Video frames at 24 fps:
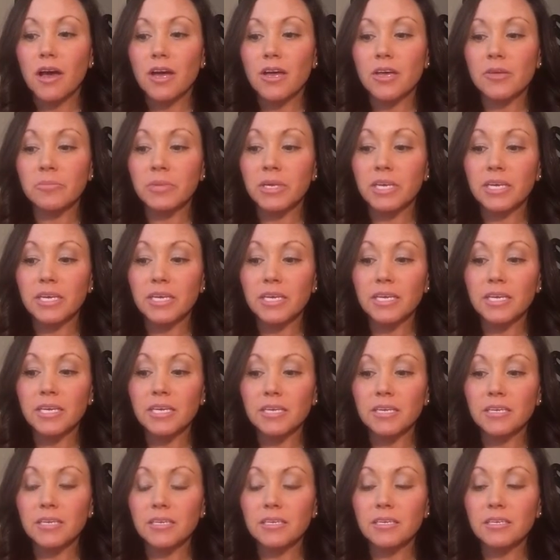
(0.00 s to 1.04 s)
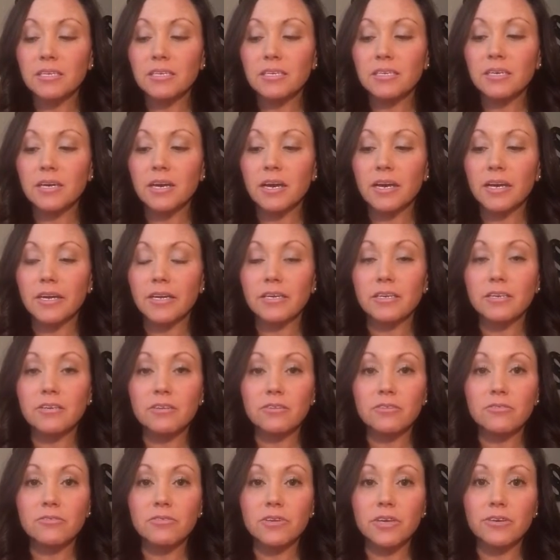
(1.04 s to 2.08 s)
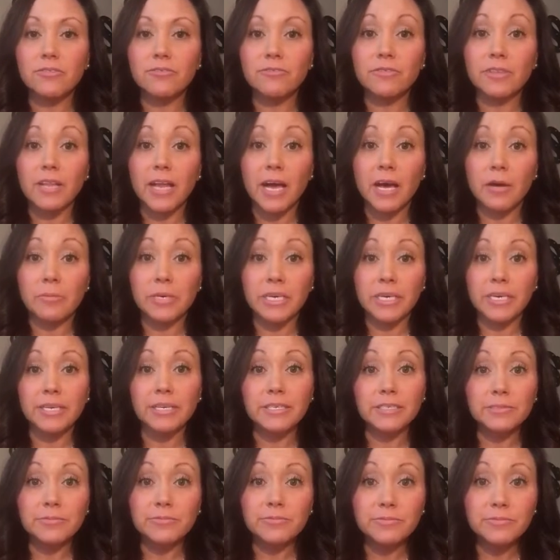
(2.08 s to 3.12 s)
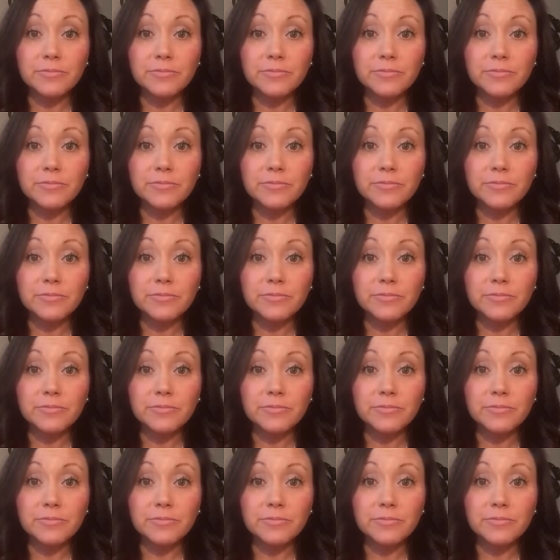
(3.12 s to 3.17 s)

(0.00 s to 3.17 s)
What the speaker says: I'm getting kind of flabby.